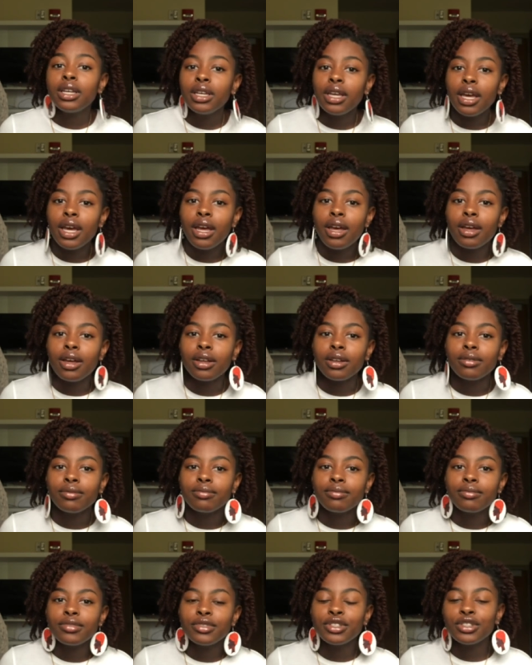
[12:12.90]
yeah,
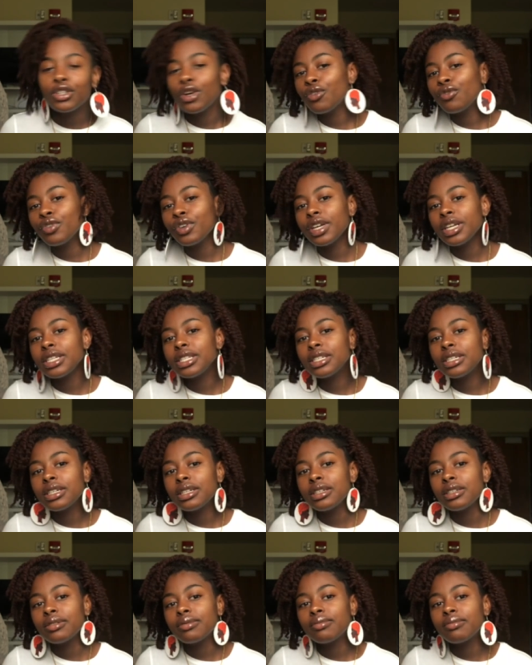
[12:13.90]
don't forget
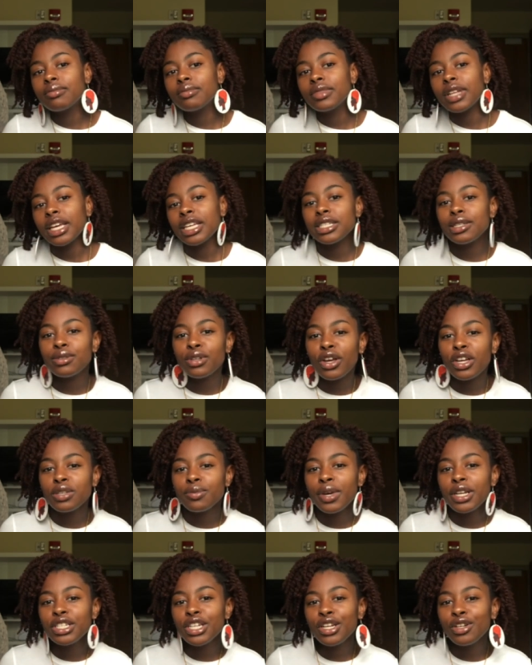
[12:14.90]
to like and subscribe to
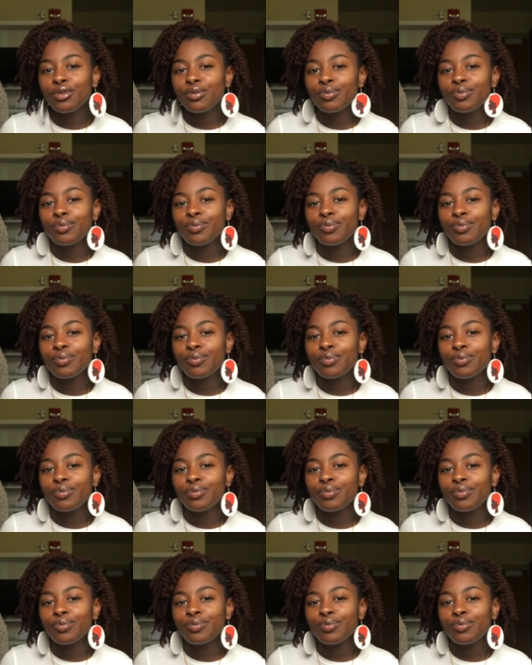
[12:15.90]
my channel.